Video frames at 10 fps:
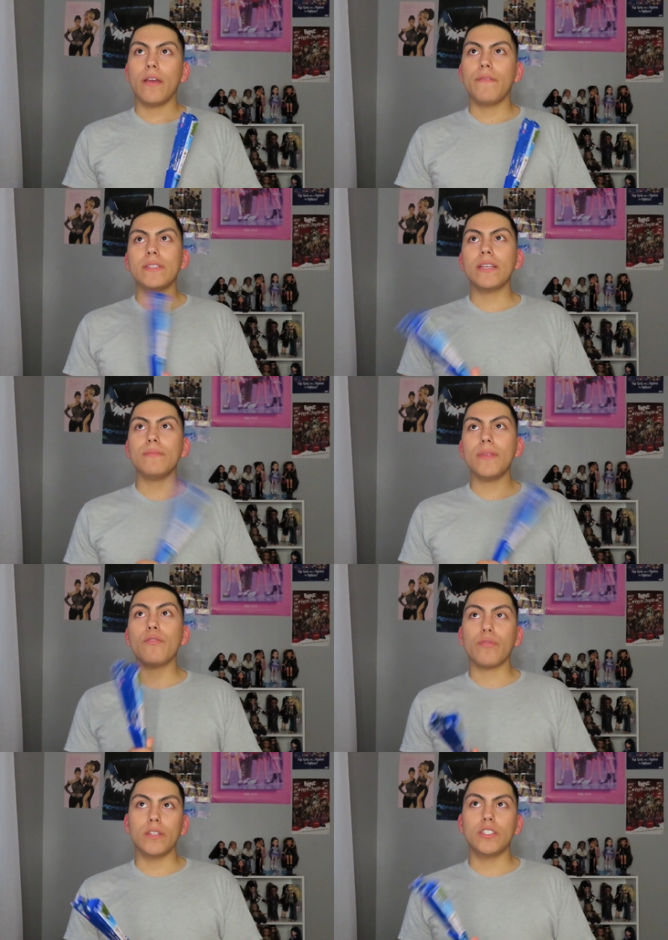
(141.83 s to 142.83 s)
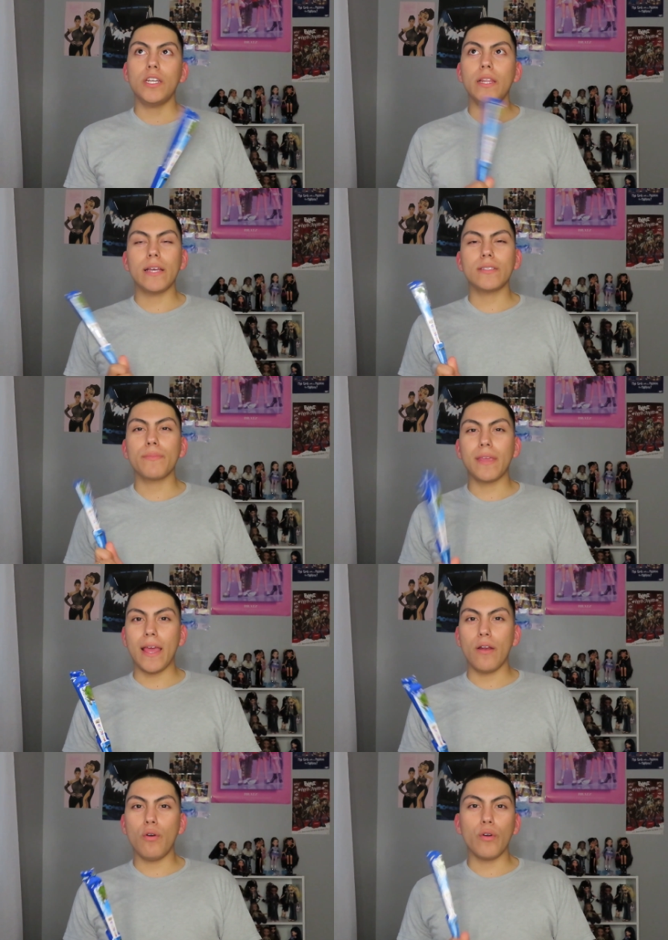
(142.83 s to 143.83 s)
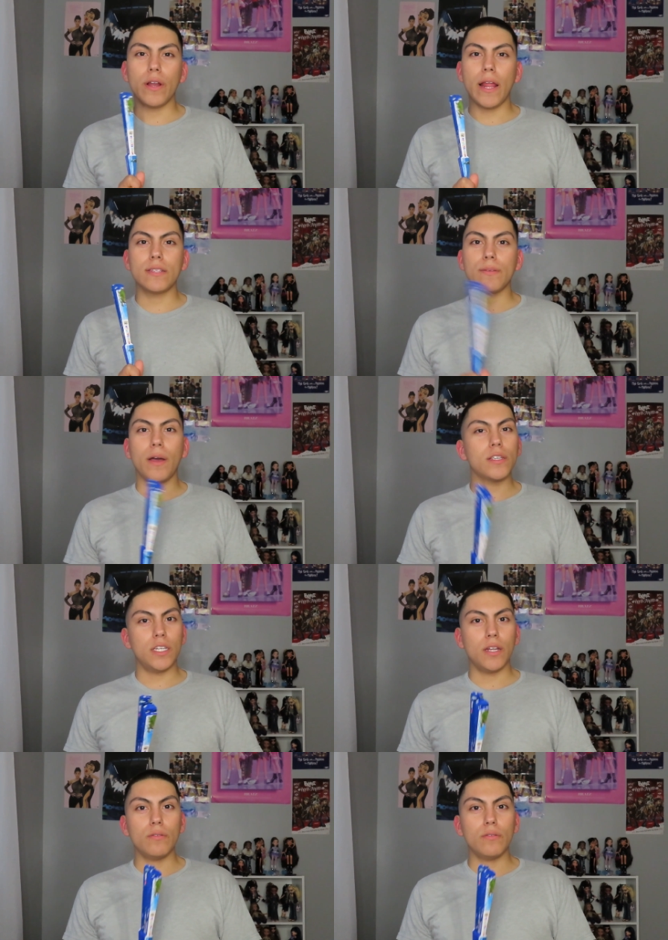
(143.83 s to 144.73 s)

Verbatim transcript: If it's like something crunchy, like some yellow or like some hot